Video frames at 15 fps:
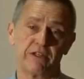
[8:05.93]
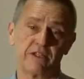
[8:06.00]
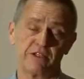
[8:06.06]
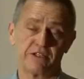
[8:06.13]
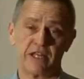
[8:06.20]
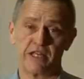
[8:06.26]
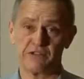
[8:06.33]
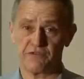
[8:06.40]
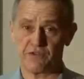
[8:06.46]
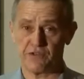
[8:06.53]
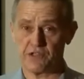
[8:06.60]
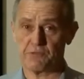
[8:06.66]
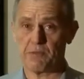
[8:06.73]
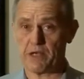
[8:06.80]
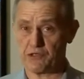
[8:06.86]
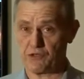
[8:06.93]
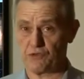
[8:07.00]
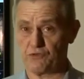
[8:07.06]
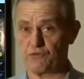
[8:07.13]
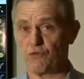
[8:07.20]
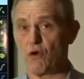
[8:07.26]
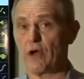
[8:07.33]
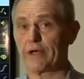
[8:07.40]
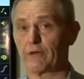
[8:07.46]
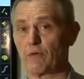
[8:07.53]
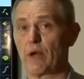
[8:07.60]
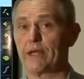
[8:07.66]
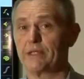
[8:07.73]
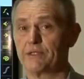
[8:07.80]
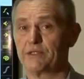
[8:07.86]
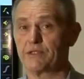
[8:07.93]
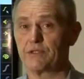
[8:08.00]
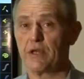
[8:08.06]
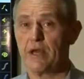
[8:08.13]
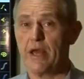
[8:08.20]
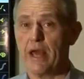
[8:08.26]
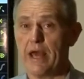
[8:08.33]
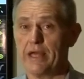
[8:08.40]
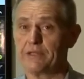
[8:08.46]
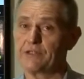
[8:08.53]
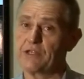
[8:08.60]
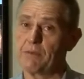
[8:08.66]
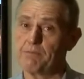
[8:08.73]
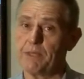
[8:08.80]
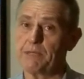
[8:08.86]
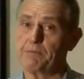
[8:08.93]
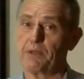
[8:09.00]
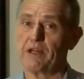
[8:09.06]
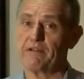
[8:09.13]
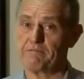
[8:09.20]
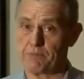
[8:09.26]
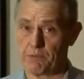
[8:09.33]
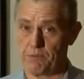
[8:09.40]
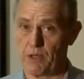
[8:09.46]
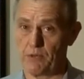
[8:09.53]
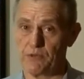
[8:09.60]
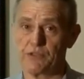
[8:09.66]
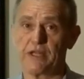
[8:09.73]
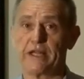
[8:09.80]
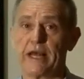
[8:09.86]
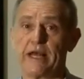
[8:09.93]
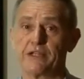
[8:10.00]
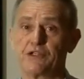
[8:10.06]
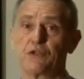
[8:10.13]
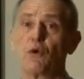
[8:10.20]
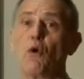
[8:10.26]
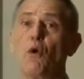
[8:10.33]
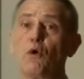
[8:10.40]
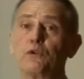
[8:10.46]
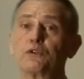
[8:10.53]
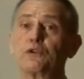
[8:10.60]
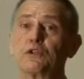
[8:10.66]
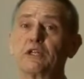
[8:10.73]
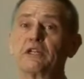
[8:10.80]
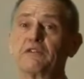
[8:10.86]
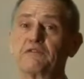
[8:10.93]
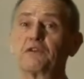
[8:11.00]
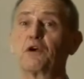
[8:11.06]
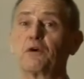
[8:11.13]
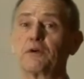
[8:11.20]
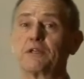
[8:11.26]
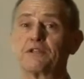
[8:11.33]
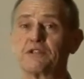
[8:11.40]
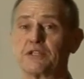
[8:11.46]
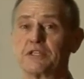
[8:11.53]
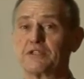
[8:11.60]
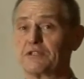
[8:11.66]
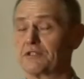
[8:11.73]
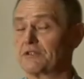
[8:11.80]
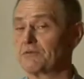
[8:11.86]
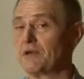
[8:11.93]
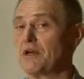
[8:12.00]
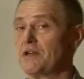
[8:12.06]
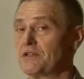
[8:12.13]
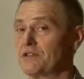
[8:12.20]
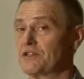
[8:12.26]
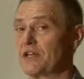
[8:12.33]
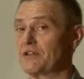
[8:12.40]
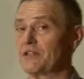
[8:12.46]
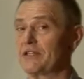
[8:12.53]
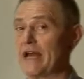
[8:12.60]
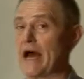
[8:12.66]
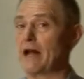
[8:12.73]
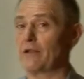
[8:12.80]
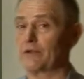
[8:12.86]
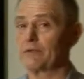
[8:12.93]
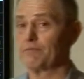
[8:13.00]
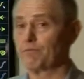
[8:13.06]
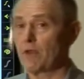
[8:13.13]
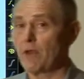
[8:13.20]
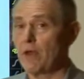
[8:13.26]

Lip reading: It stands for Special Drawing Rights. And some people have proposed it as an alternative currency to say, the dollar.